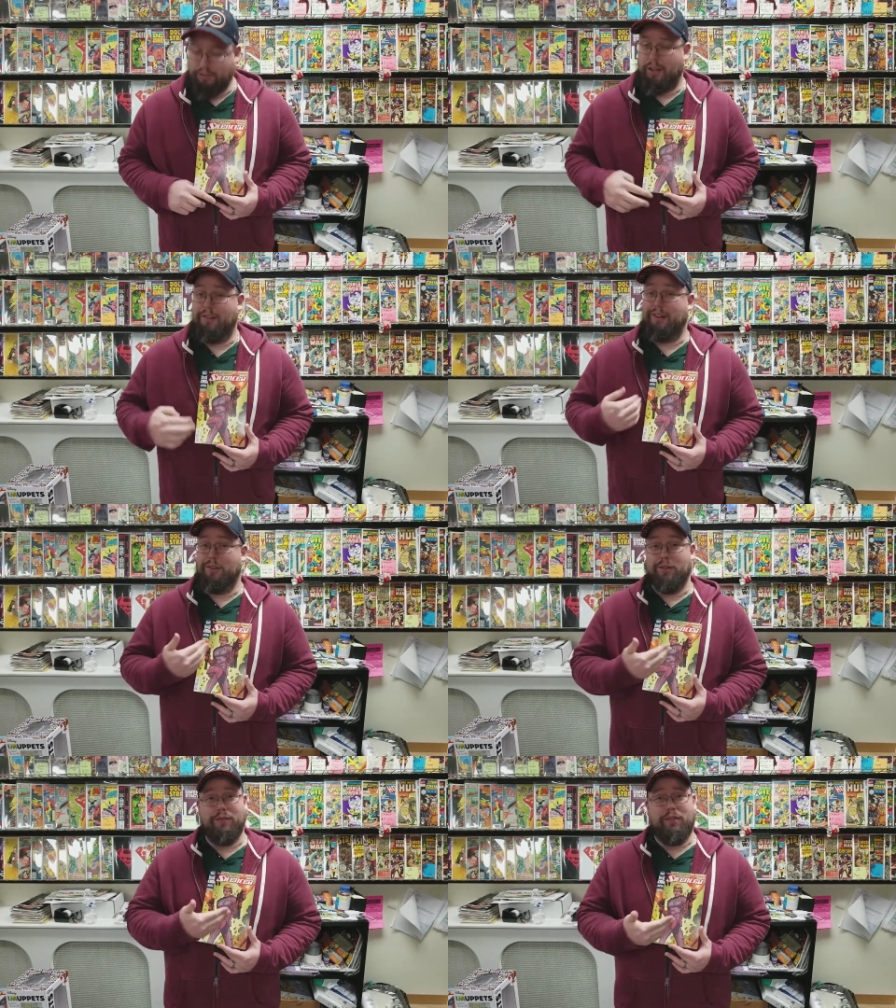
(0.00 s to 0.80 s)

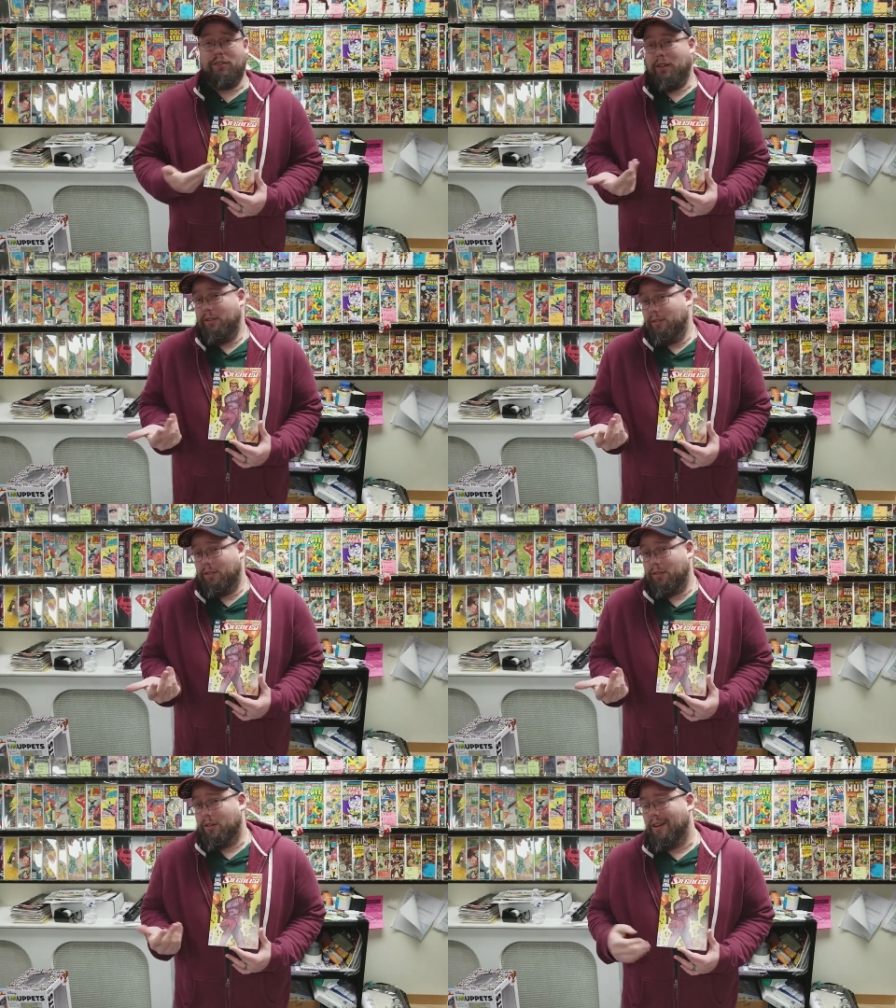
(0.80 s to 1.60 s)
character of the
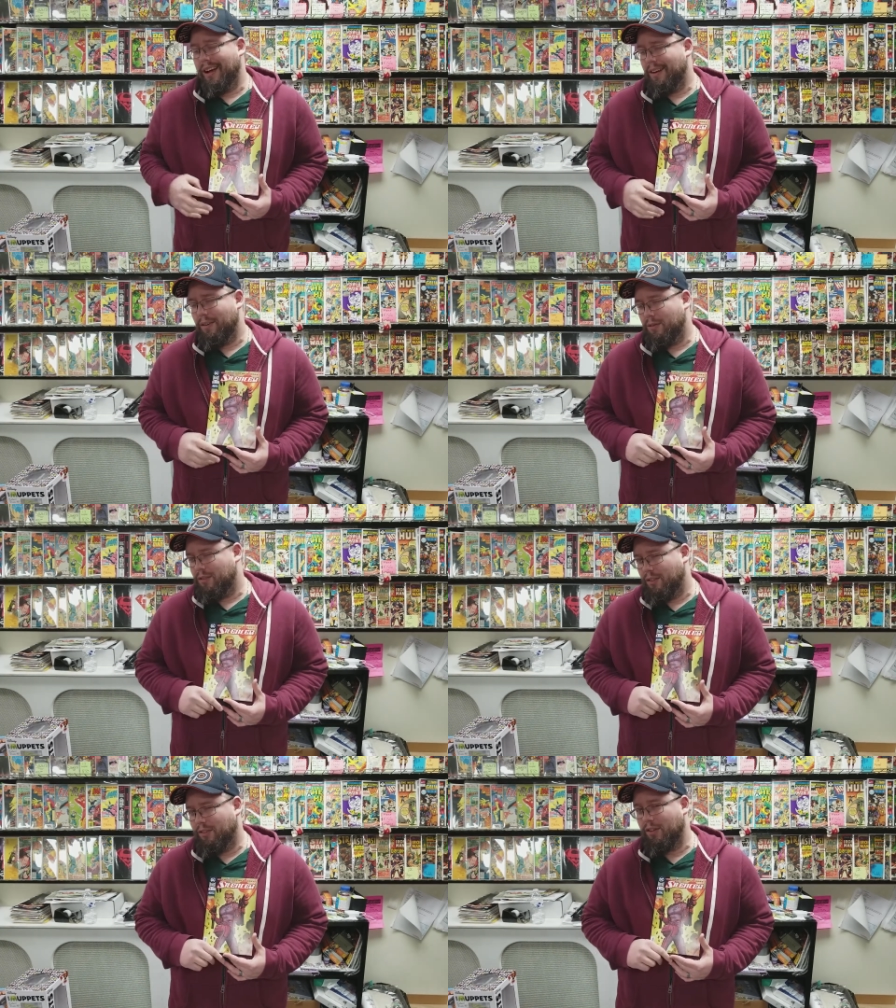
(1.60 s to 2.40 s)
Silencer. I don't know if she
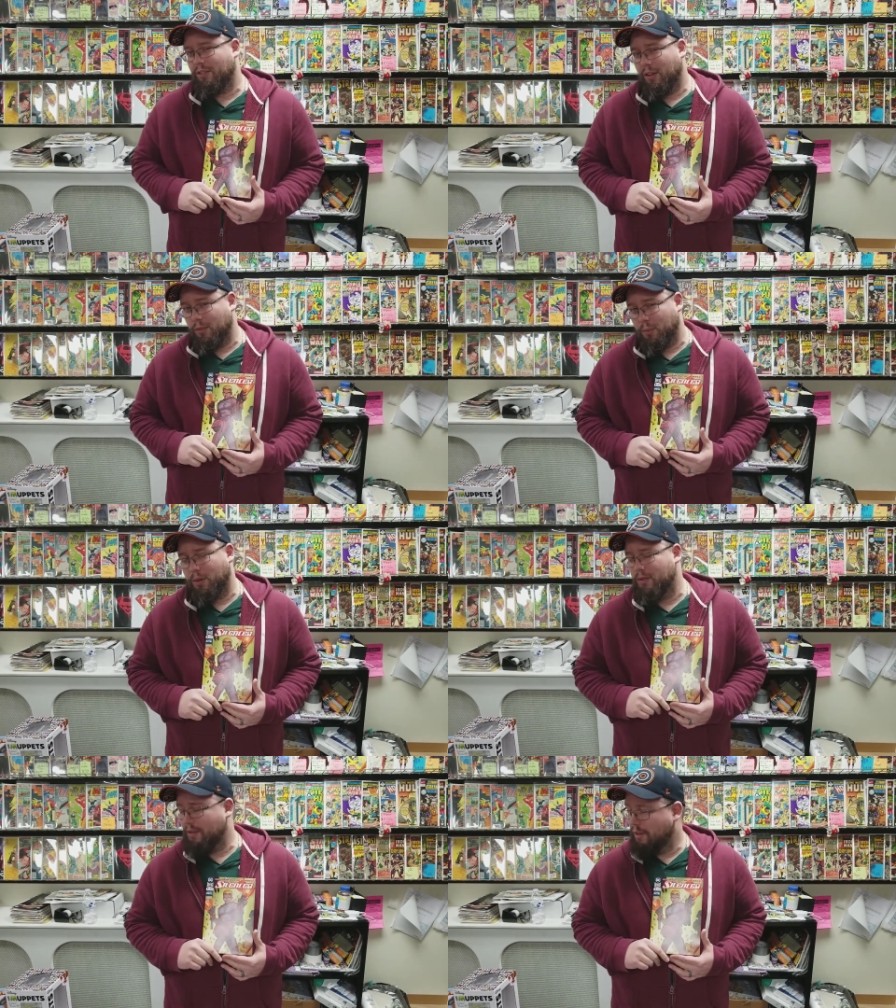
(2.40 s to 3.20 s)
exists elsewhere
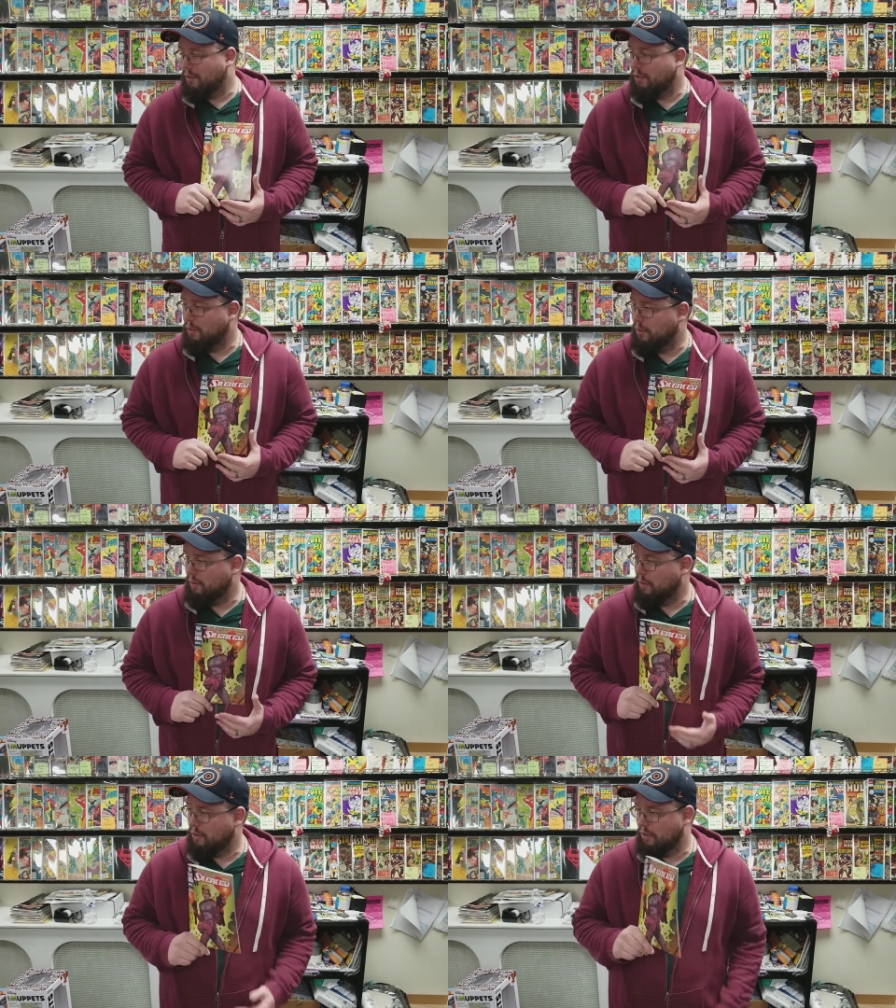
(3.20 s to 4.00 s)
in the DC
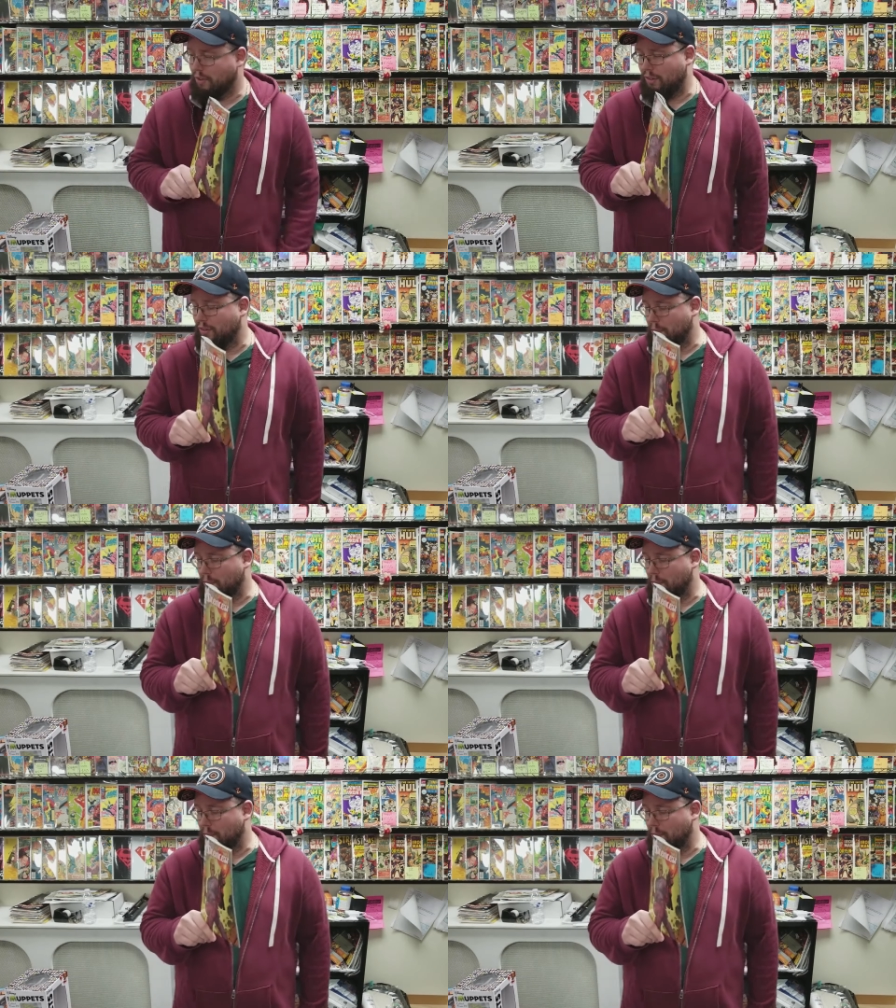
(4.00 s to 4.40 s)
universe. It says it's a